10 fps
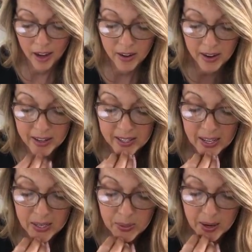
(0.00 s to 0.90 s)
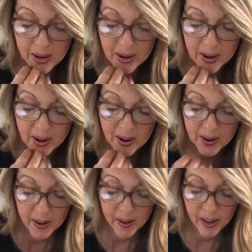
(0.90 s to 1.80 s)
don't know how to say this one.
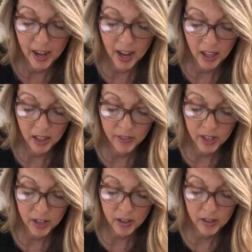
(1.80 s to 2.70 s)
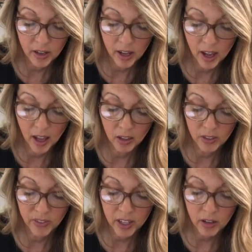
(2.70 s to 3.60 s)
Eltvir?
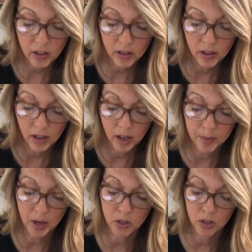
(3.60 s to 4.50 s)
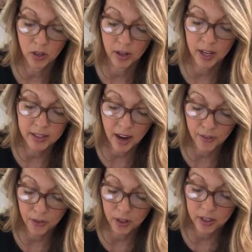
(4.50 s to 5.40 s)
I'm not sure. It's
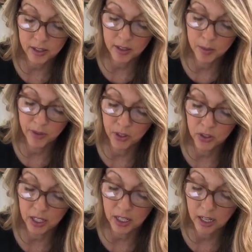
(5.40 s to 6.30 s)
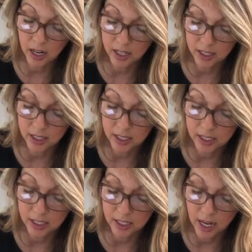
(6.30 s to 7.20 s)
Efavirenz, Lamivudine, and
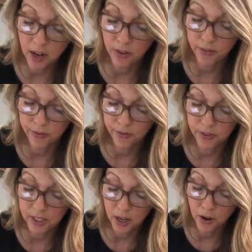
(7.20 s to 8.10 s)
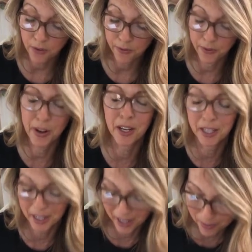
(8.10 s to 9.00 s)
Tenofovir.
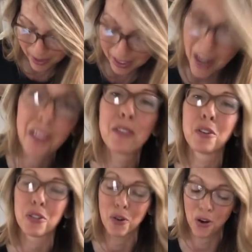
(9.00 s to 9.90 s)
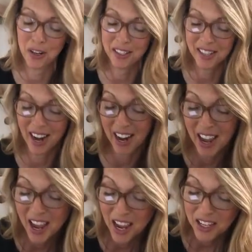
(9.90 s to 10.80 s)
Oh my God, these are so hard to say.
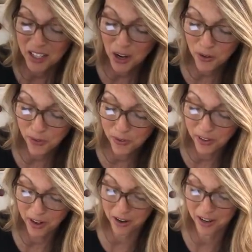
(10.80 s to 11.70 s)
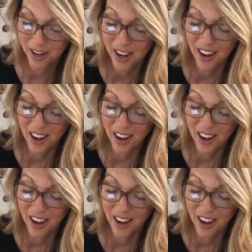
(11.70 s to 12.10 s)
Tenofovir.